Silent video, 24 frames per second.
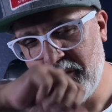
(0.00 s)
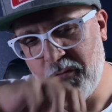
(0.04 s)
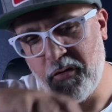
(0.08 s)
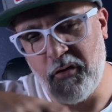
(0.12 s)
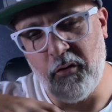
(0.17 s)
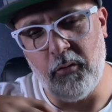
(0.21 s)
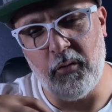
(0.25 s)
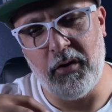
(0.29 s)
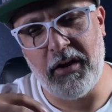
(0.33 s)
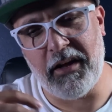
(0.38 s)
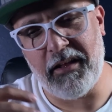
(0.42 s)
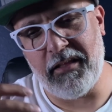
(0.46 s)

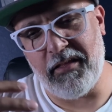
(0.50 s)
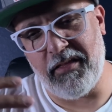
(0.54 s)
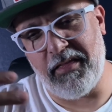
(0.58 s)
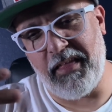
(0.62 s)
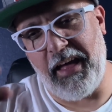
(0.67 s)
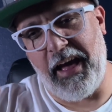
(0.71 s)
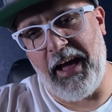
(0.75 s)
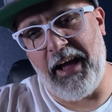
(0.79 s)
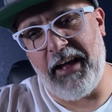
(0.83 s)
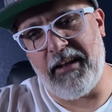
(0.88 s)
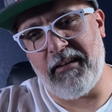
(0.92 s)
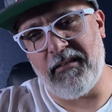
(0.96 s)
You get
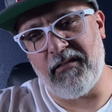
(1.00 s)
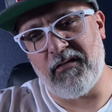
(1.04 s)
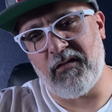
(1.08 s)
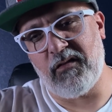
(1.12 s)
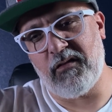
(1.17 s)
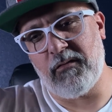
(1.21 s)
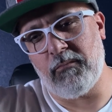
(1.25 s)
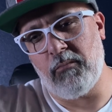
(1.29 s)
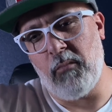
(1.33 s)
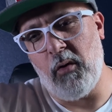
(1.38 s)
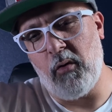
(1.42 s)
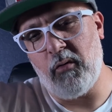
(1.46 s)
that
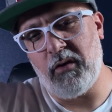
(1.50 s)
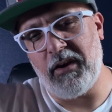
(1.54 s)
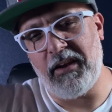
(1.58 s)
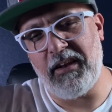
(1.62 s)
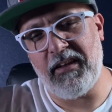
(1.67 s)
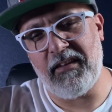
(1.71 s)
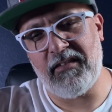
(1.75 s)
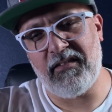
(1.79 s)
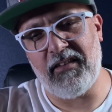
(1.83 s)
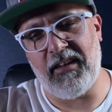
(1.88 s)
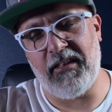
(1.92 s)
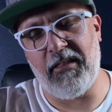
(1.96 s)

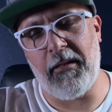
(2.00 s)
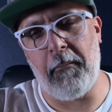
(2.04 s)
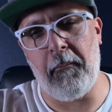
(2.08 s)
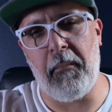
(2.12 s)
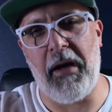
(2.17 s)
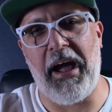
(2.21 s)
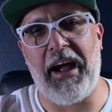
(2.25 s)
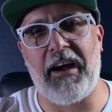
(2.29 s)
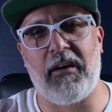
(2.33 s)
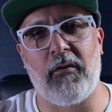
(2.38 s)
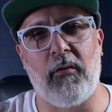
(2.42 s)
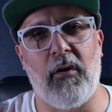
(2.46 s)
smokiness in the
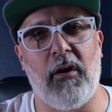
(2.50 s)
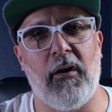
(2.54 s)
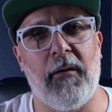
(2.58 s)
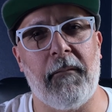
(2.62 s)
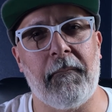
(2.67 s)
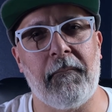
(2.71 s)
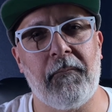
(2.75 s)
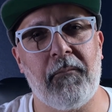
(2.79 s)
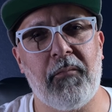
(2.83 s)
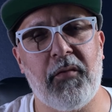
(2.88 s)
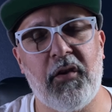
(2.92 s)
background.